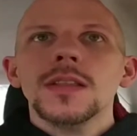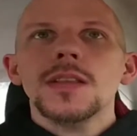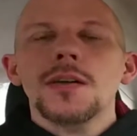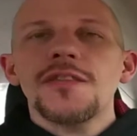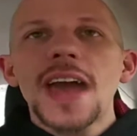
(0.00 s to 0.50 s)

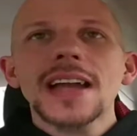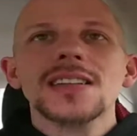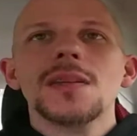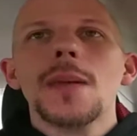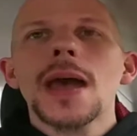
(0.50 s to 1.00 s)
The
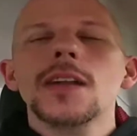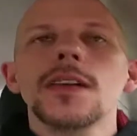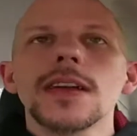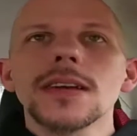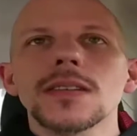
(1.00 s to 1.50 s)
fact of the matter
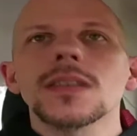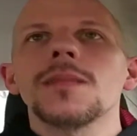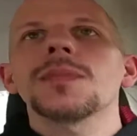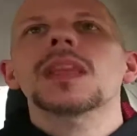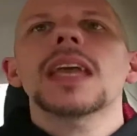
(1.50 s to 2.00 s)
is,
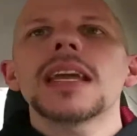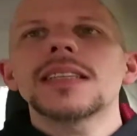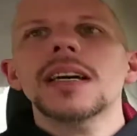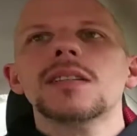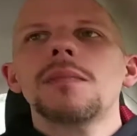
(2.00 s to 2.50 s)
it
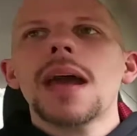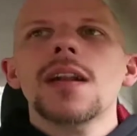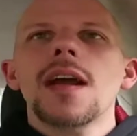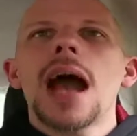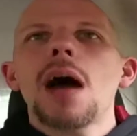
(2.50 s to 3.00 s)
doesn't
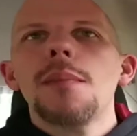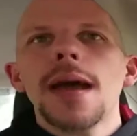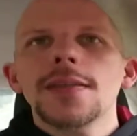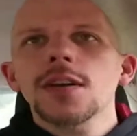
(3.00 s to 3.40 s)
matter how bad the